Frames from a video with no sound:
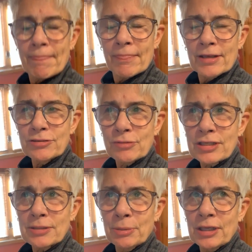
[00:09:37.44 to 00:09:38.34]
This
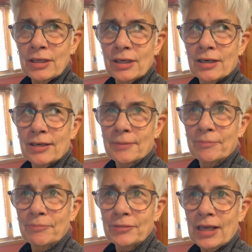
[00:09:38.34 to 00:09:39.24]
recipe
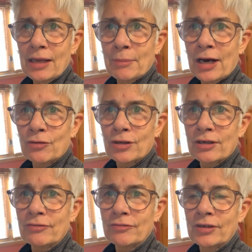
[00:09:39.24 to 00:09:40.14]
came out
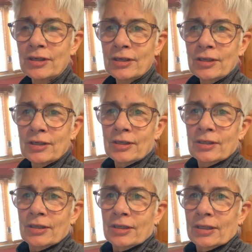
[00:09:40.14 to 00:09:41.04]
of,
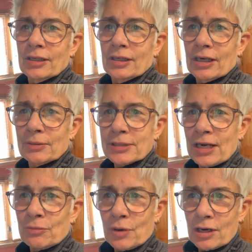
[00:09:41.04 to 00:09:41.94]
I was
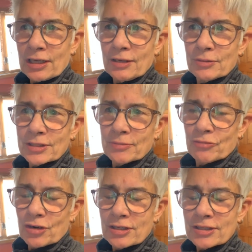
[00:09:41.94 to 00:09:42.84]
out walking with some
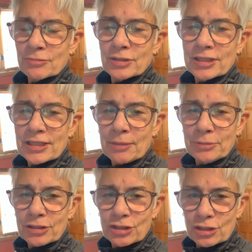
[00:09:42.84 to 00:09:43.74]
friends and we stopped
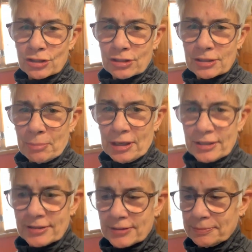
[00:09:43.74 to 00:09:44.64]
at Sugar and
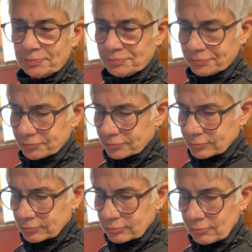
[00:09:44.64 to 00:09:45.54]
Spice,
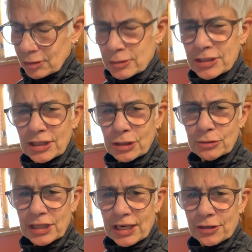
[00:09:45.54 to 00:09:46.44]
which is a little
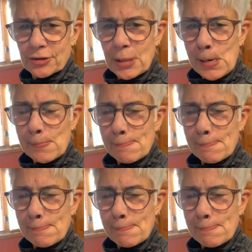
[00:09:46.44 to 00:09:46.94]
diner.